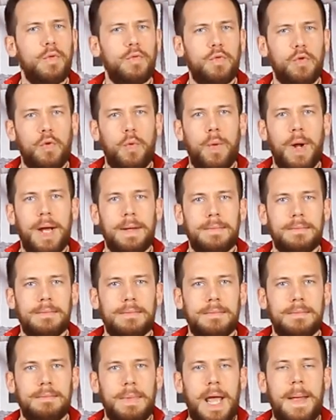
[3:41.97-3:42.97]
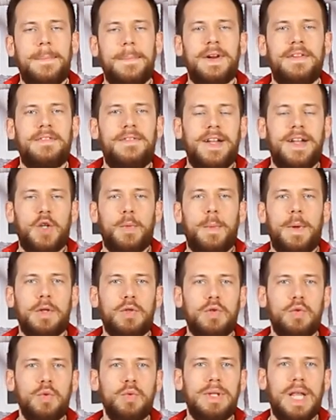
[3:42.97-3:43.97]
Everywhere. It is perfect for the
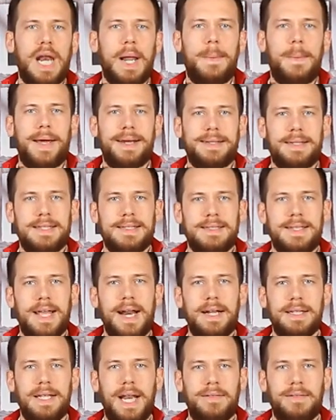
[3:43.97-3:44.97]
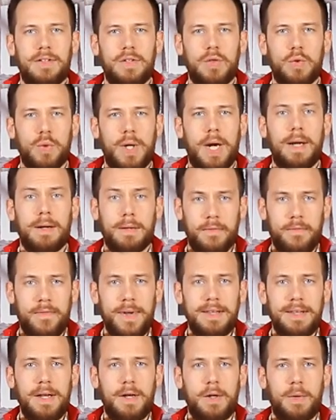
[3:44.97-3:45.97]
whole exterior of your car,
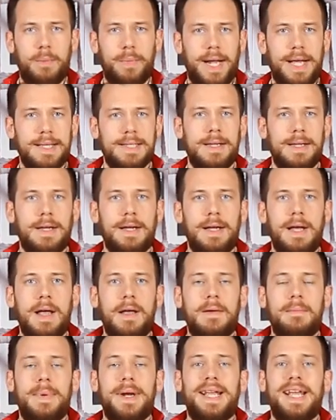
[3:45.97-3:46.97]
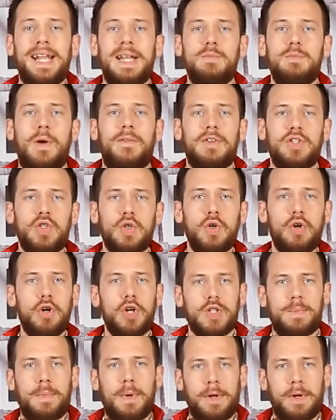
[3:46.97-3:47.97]
including windows, because it
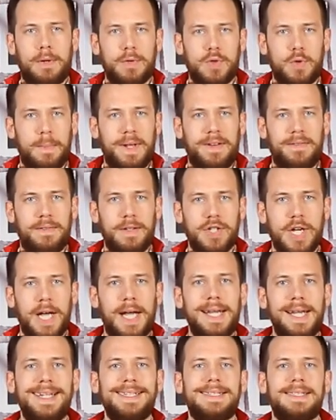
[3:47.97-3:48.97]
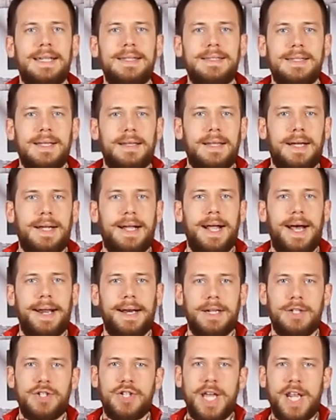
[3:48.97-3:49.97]
removes only surface dirt without affecting
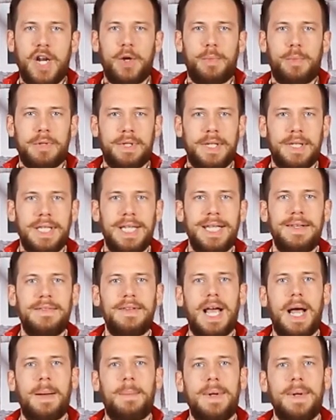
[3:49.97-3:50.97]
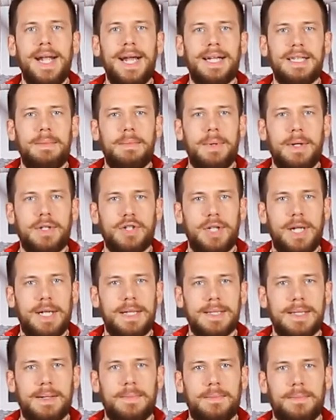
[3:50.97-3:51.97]
waxes or protective coatings previously
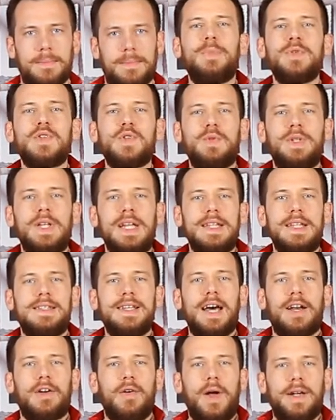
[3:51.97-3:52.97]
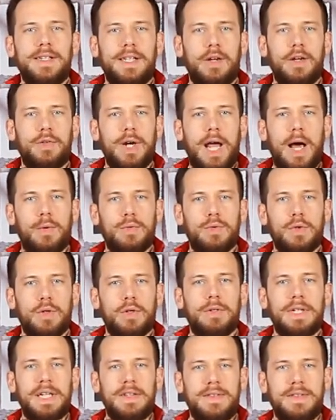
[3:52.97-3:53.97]
applied. Can I use it also on
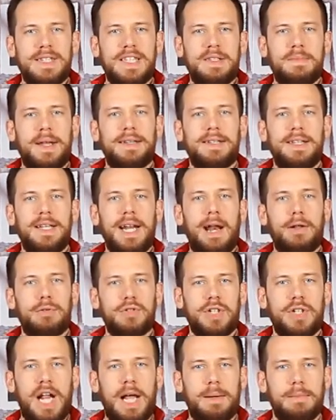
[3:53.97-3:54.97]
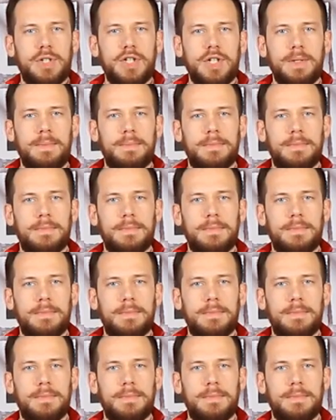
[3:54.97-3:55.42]
cars with nano-ceramic coatings?